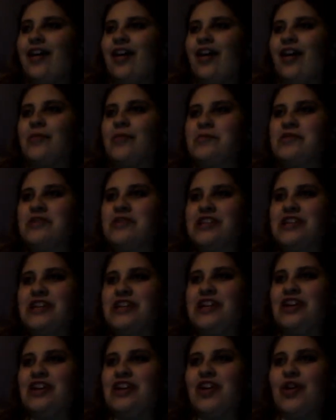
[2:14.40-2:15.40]
Um, she,
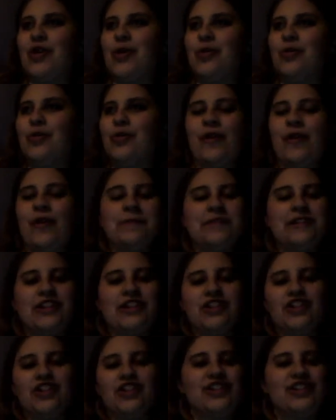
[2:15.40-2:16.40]
you know, went up to
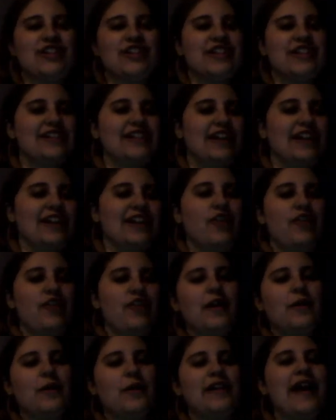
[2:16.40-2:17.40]
the judges, did a little
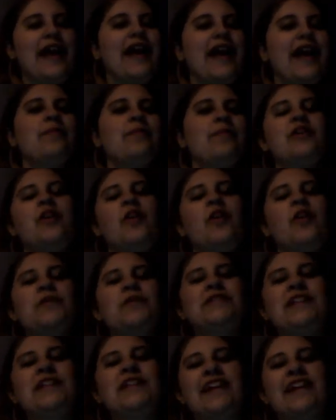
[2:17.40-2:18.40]
thing with them,
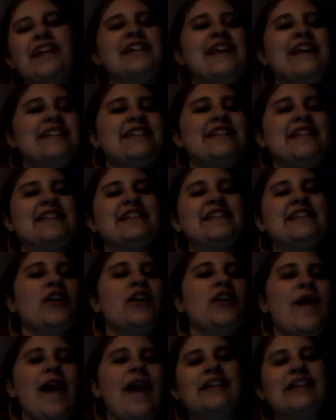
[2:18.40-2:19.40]
went to the contestants,
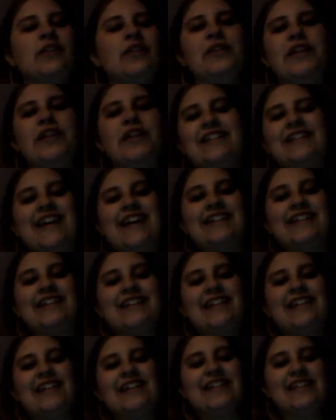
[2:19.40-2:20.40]
interacted with the
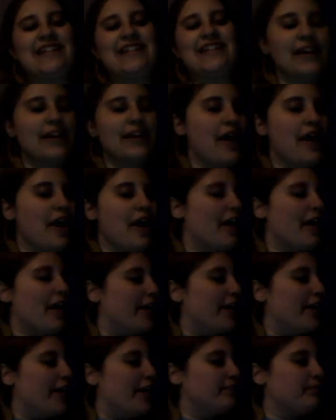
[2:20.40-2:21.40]
contestants.
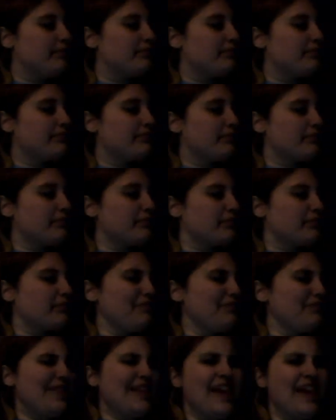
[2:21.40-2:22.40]
Um,
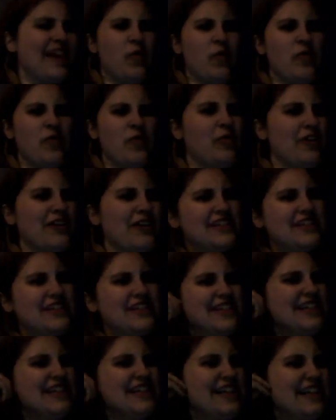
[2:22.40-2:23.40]
at one point,
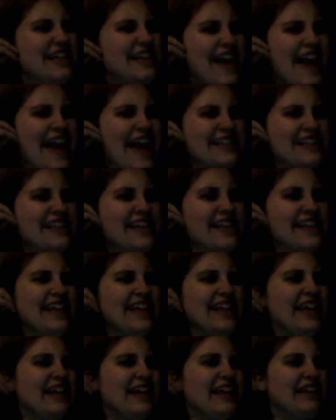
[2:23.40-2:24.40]
she
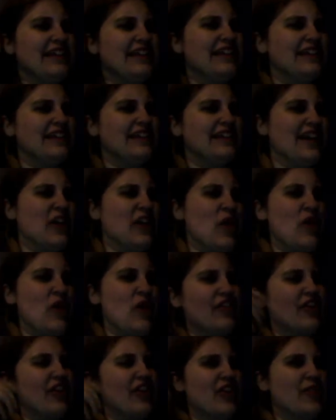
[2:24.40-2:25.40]
accidentally like go
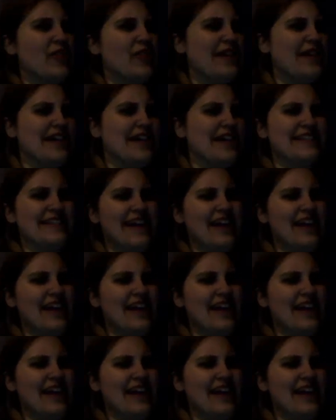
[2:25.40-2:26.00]
over earpiece.